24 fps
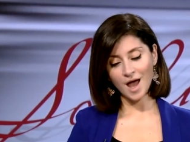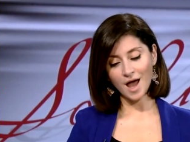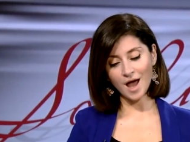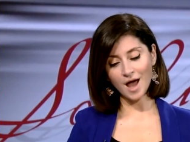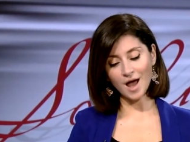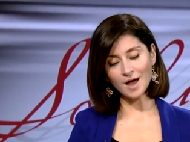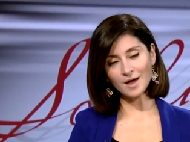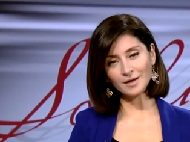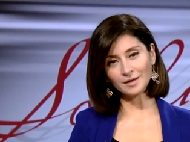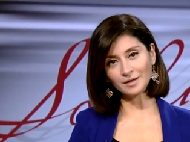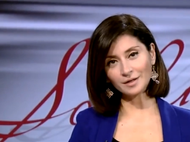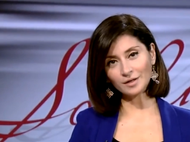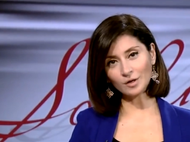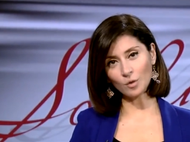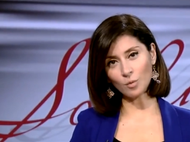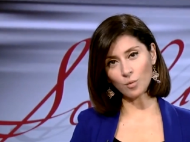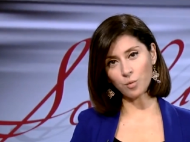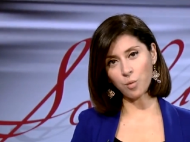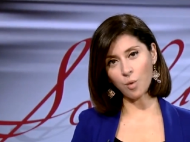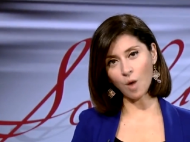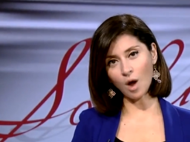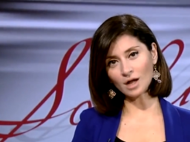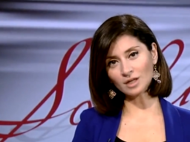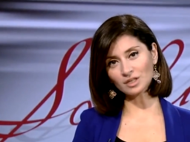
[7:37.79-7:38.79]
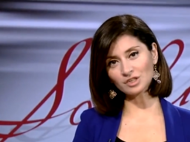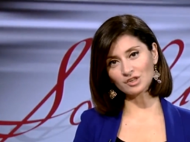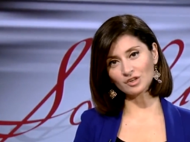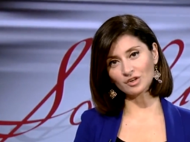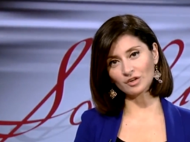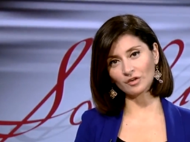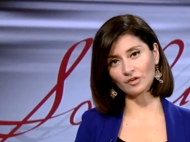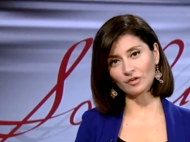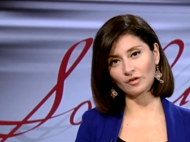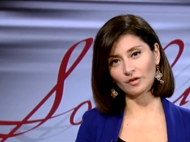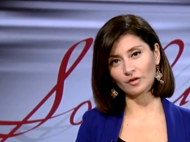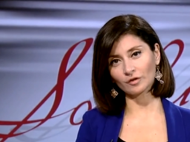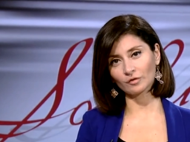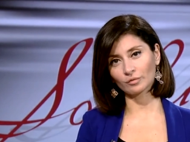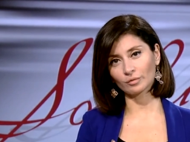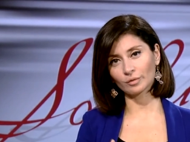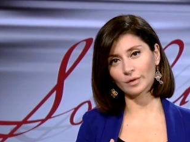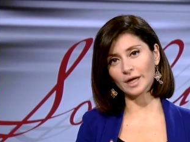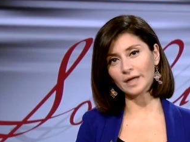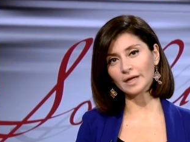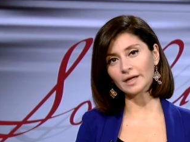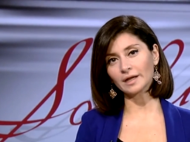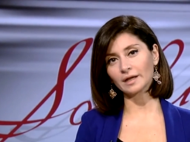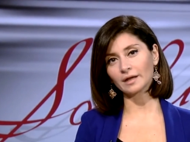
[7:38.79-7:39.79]
Uh, you know, watching and
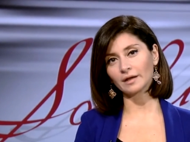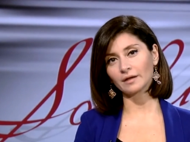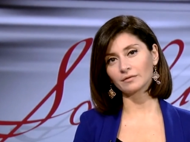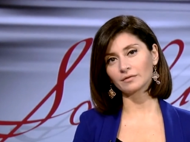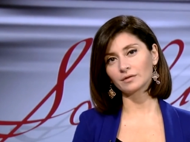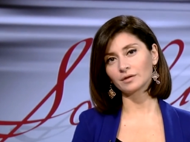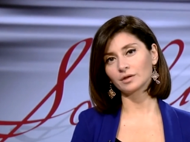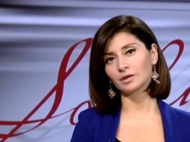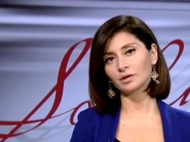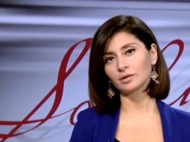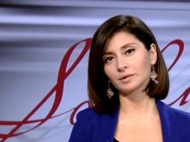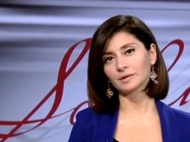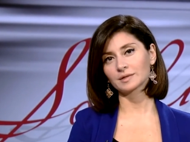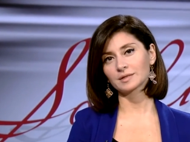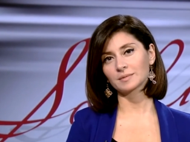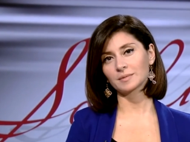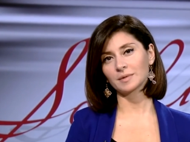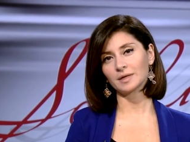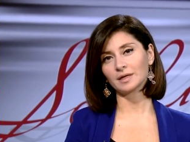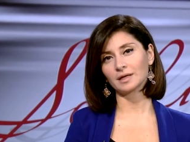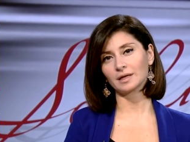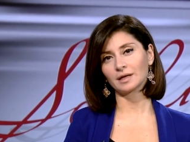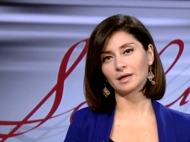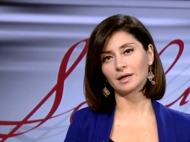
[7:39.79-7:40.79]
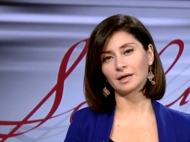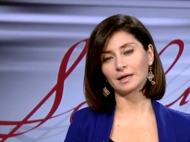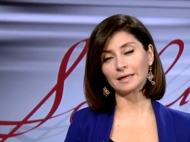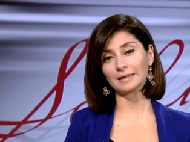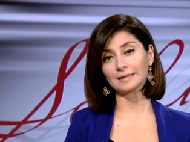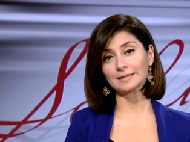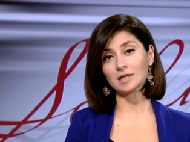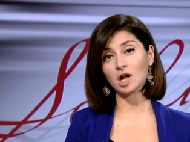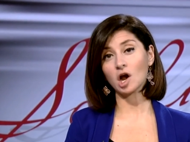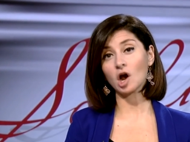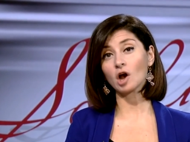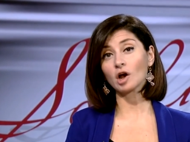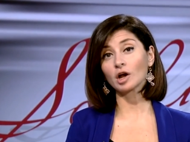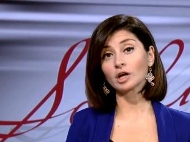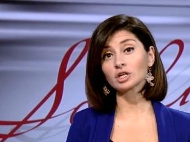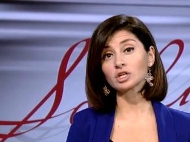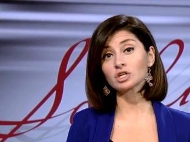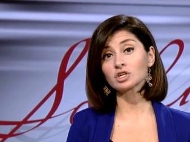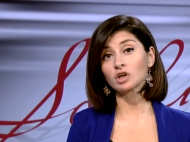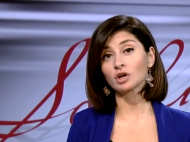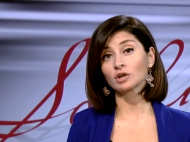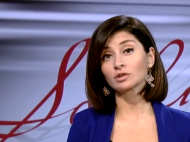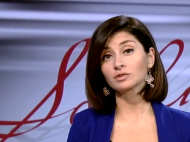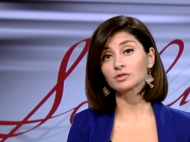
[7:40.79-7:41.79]
reading the US media, it's hard
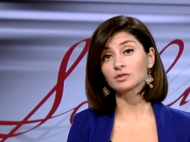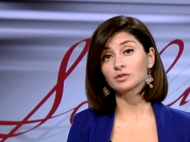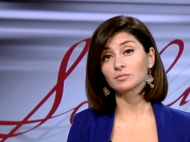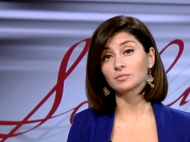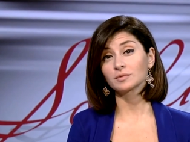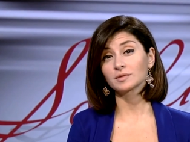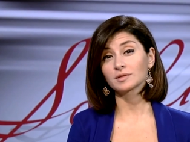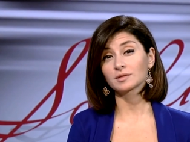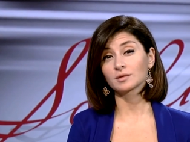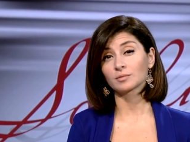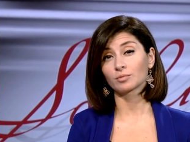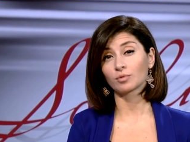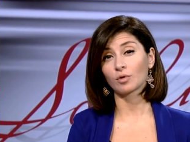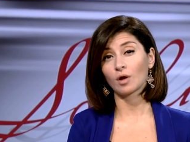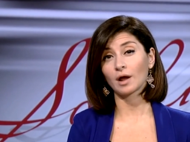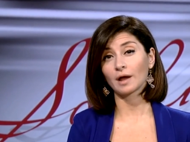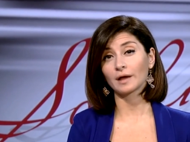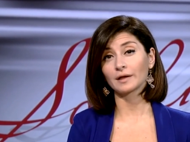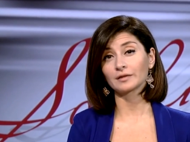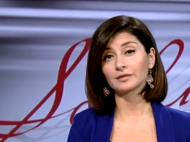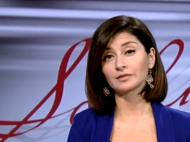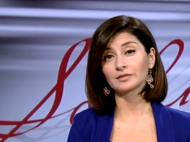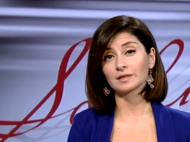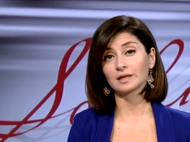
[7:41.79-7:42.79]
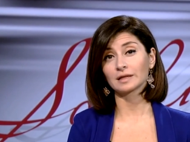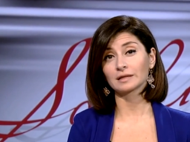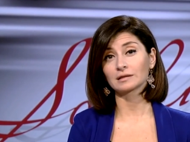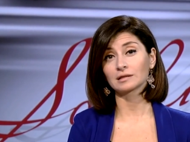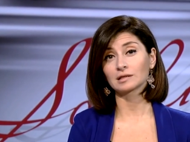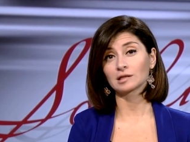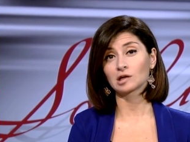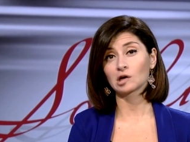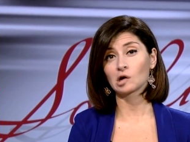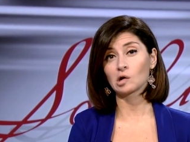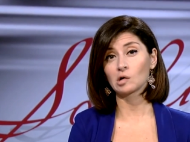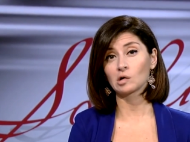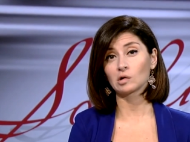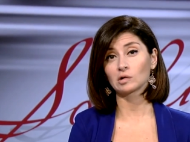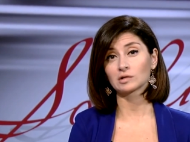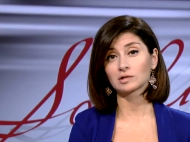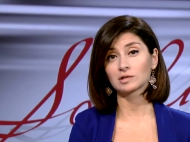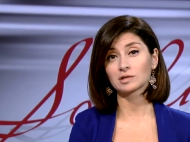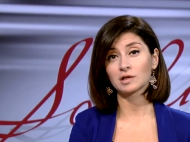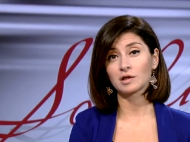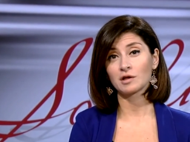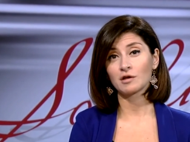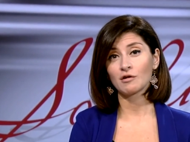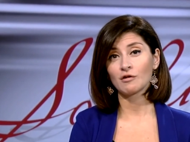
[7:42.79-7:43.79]
not to be surprised at the
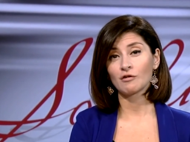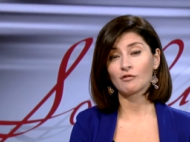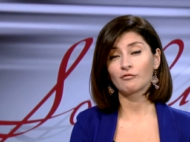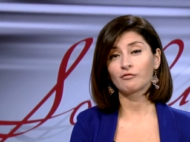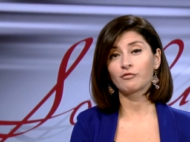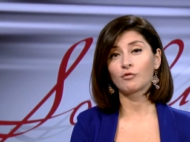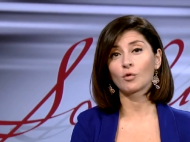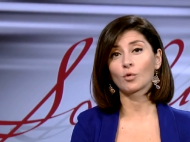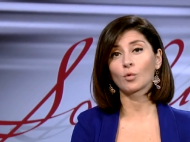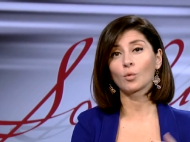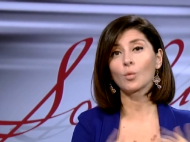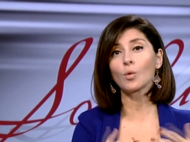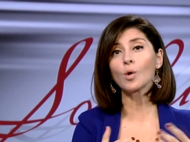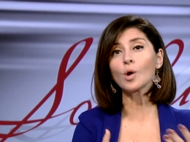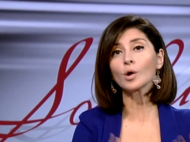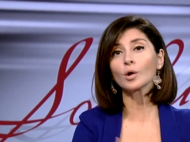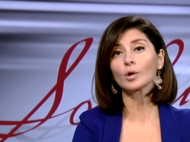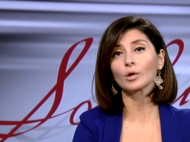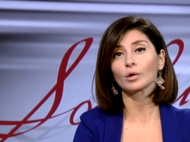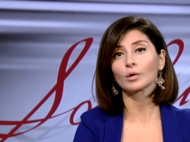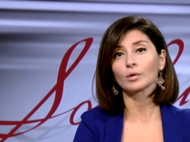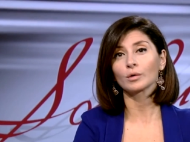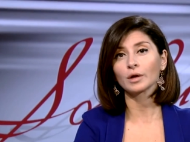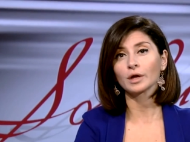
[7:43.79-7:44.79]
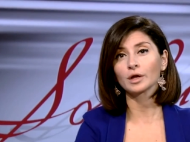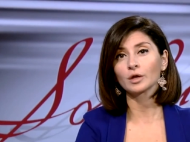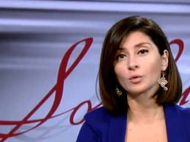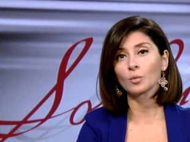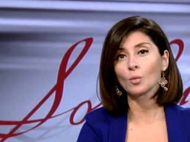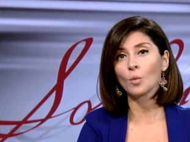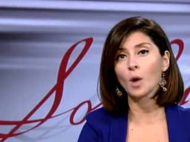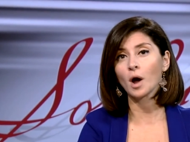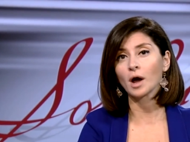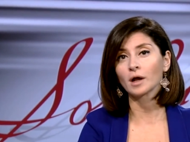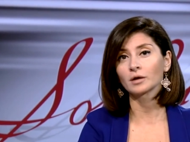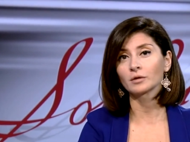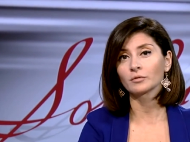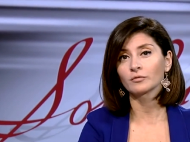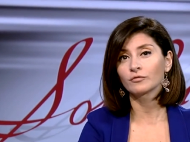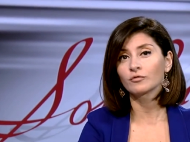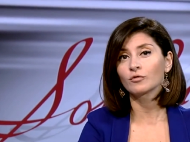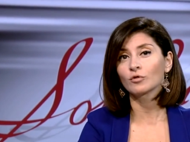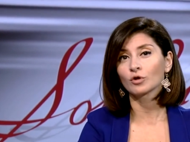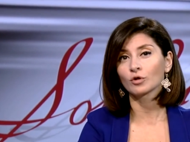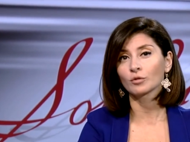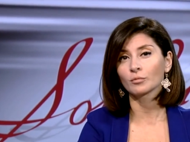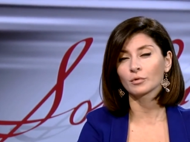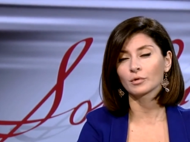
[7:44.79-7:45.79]
calls for war in one
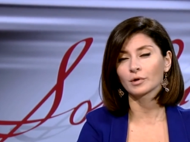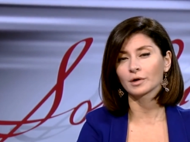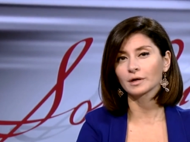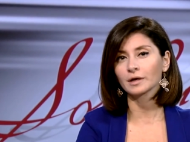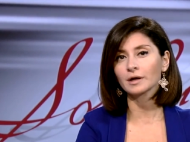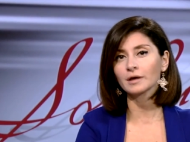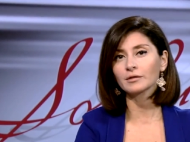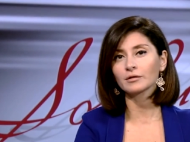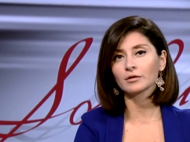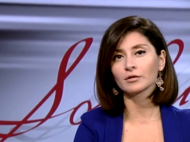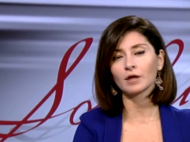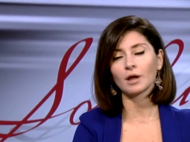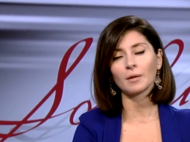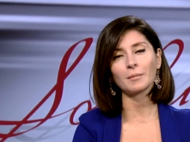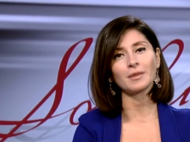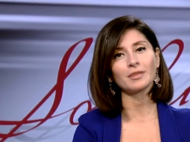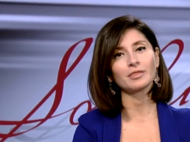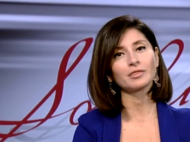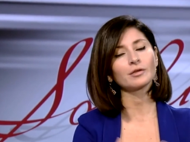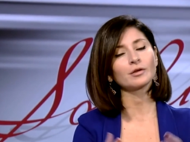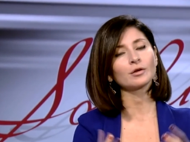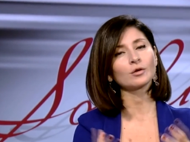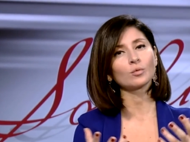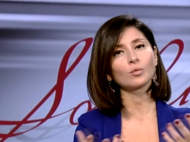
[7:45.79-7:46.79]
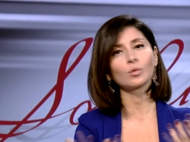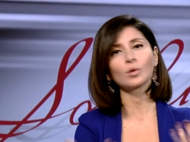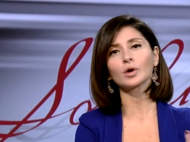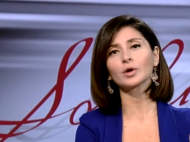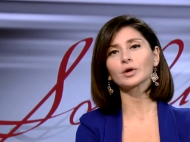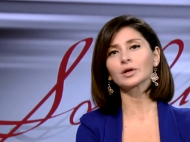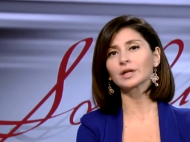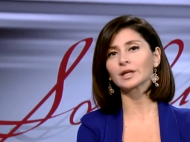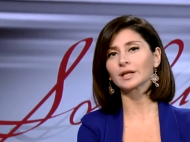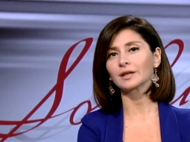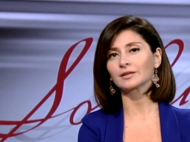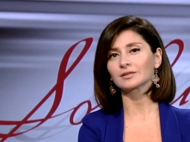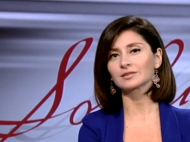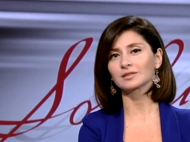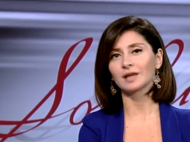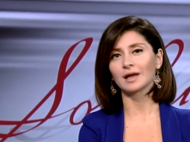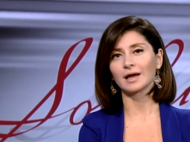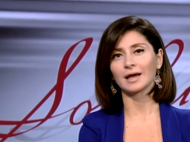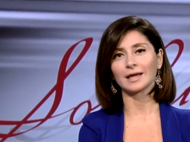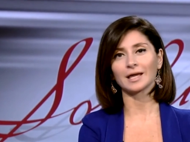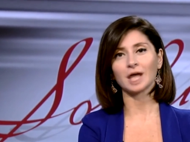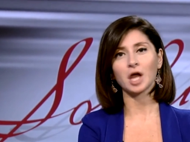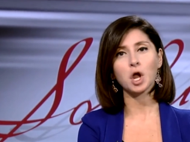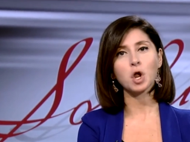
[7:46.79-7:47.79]
form or another. I mean, their wordings
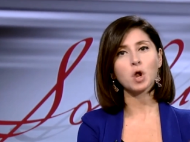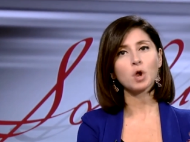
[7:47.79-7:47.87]
like